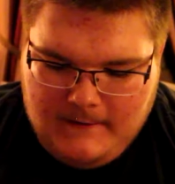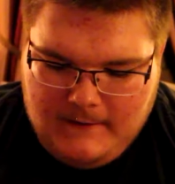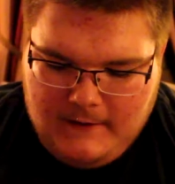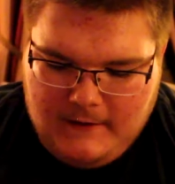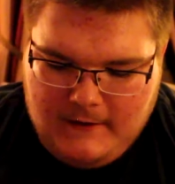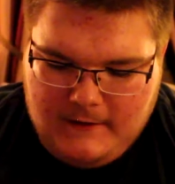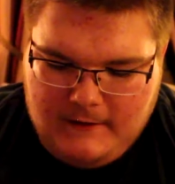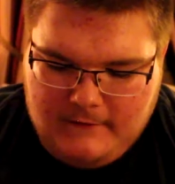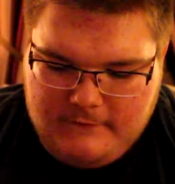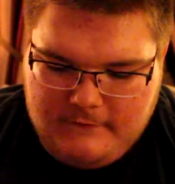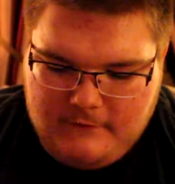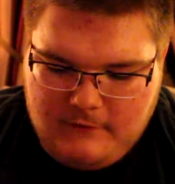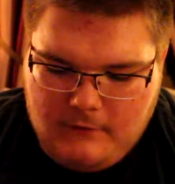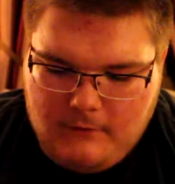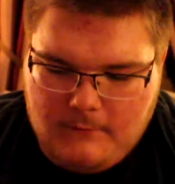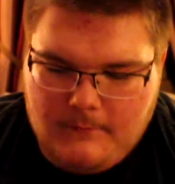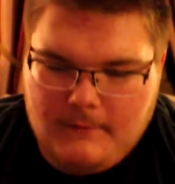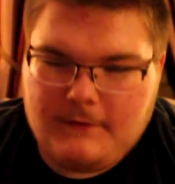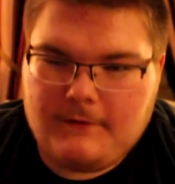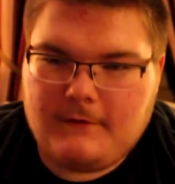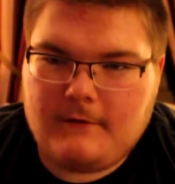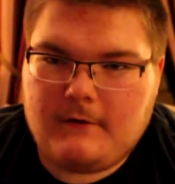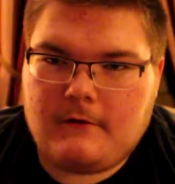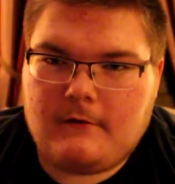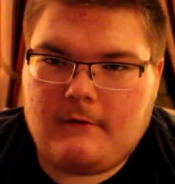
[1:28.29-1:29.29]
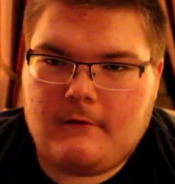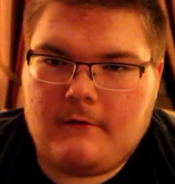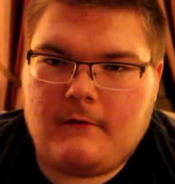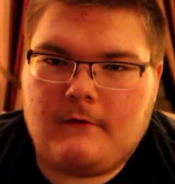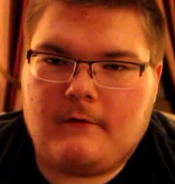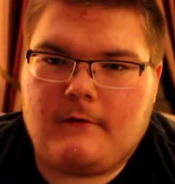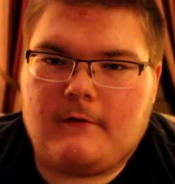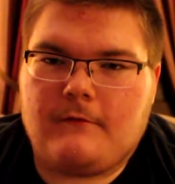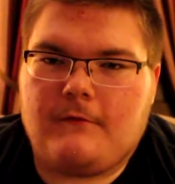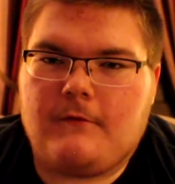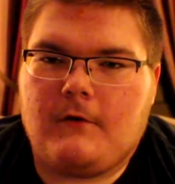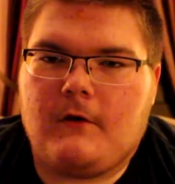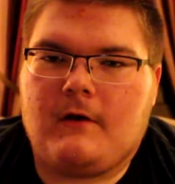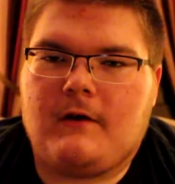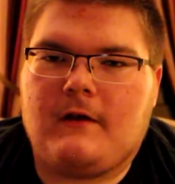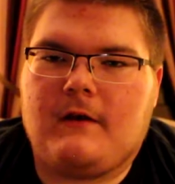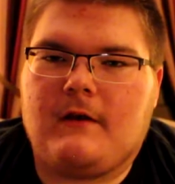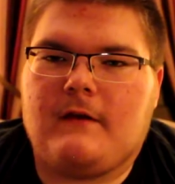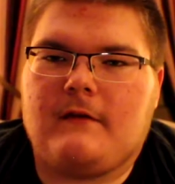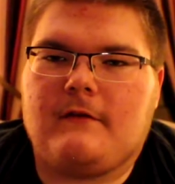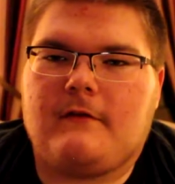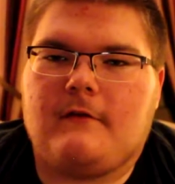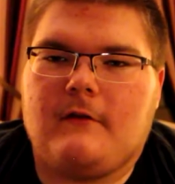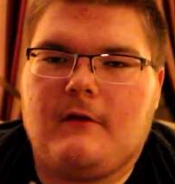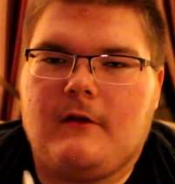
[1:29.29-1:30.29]
it is a little bit thicker. The phone
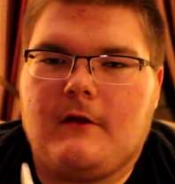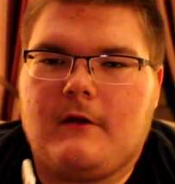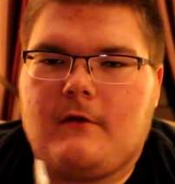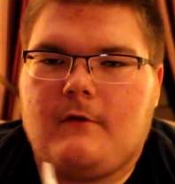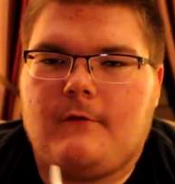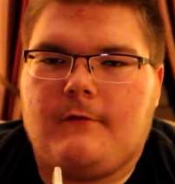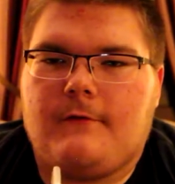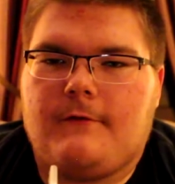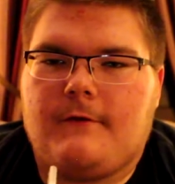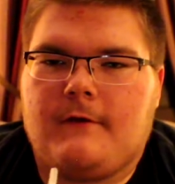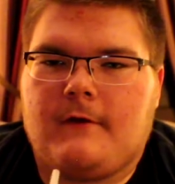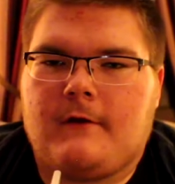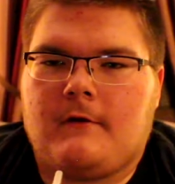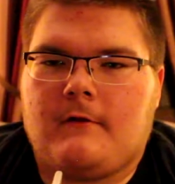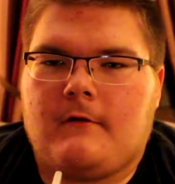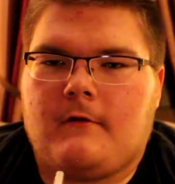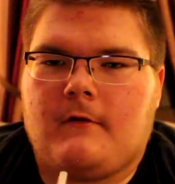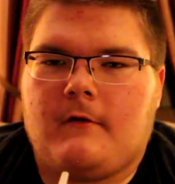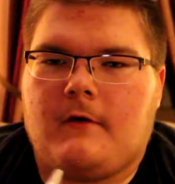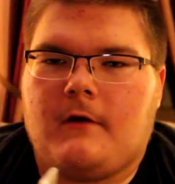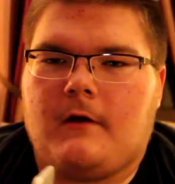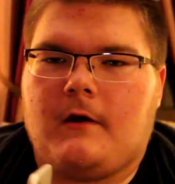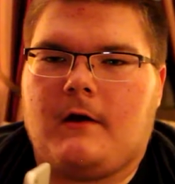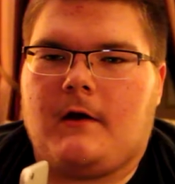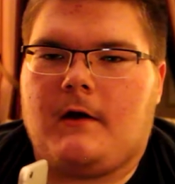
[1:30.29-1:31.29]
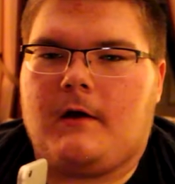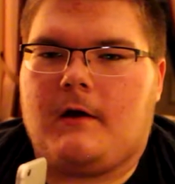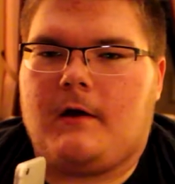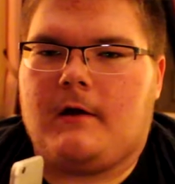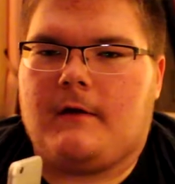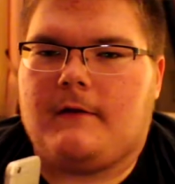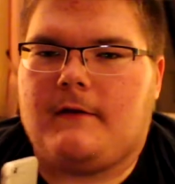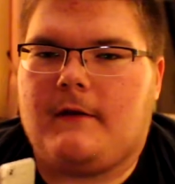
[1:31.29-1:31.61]
is a little thicker.